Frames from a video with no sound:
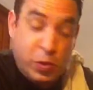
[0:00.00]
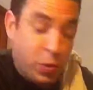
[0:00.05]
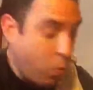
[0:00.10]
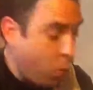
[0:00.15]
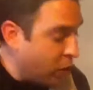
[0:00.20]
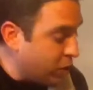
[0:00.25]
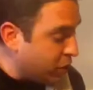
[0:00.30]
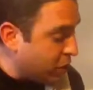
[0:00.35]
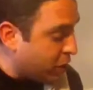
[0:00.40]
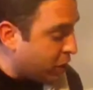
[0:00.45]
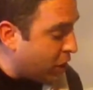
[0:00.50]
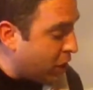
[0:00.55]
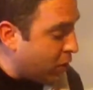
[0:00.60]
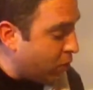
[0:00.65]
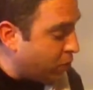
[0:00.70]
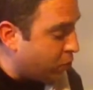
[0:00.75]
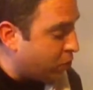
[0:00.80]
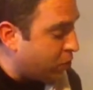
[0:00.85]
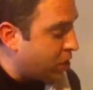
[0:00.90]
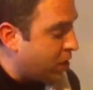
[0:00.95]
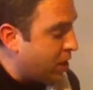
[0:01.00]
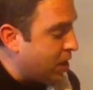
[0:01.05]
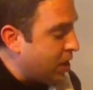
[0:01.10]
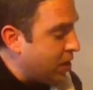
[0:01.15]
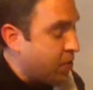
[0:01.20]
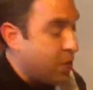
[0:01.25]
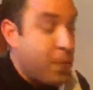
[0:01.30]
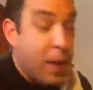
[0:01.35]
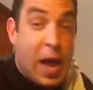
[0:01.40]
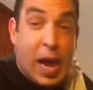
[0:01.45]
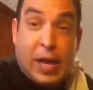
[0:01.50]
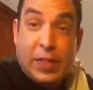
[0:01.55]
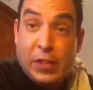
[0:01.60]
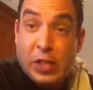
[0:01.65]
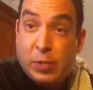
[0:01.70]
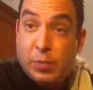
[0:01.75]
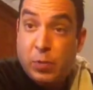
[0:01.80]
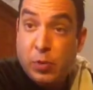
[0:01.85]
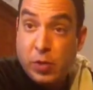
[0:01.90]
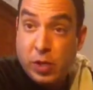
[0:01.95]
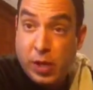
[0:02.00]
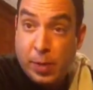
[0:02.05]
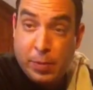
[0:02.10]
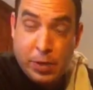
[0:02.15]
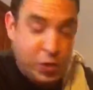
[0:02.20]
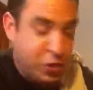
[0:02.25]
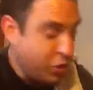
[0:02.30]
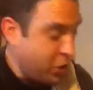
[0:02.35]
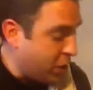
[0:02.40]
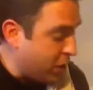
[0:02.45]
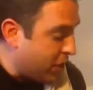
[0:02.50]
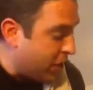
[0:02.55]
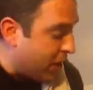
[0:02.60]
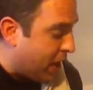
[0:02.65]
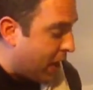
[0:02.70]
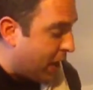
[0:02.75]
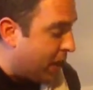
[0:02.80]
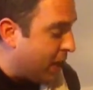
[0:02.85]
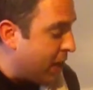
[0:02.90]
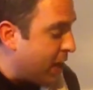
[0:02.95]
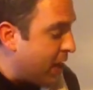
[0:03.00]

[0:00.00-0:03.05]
And once it coats the back of the spoon, and I'm going to show you that,